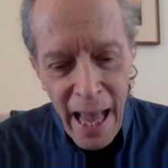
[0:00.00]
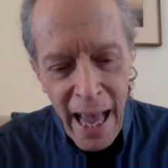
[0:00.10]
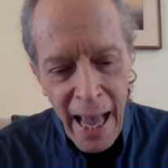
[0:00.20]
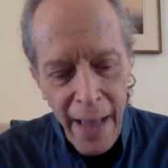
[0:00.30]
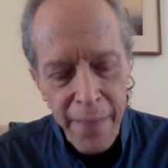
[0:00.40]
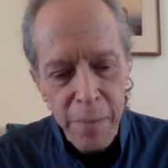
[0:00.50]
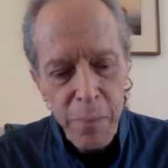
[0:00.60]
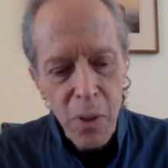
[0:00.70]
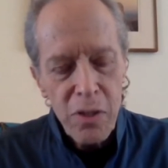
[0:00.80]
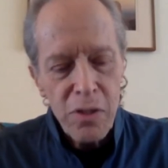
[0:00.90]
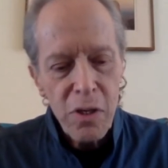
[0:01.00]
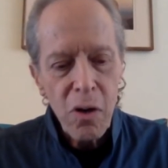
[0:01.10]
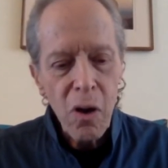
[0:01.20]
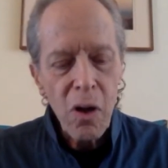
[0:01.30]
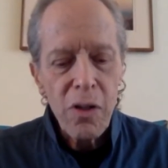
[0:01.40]
And the books are
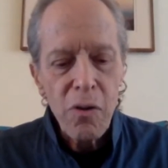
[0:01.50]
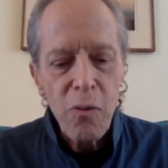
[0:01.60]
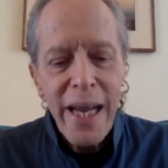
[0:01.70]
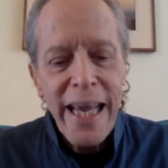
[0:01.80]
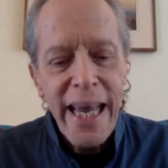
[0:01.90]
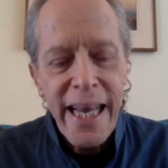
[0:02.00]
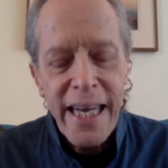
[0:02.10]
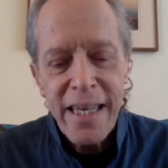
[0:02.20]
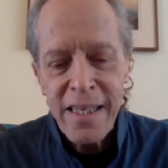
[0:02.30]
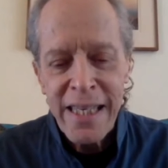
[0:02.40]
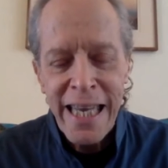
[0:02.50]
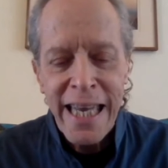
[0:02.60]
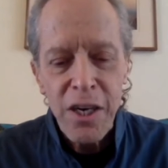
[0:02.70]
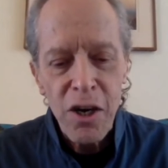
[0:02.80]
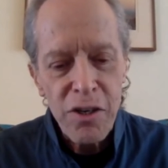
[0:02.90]
called the Ringing
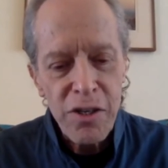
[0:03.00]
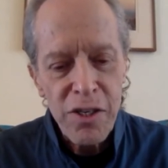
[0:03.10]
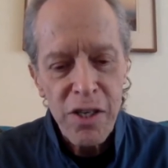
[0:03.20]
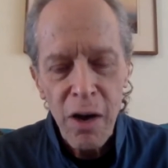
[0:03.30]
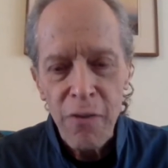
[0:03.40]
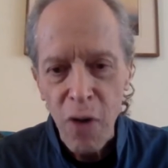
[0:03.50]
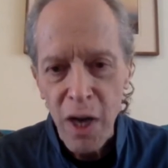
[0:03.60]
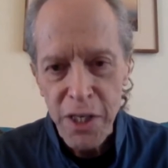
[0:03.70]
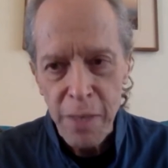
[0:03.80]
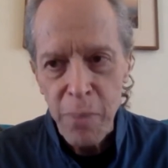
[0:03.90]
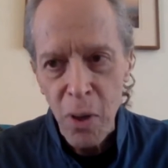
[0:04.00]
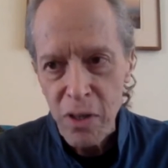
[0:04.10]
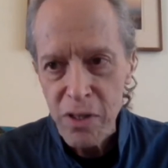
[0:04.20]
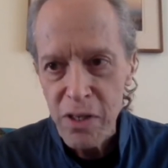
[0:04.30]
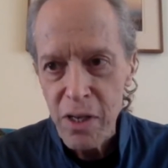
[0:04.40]
Cedars of Russia books,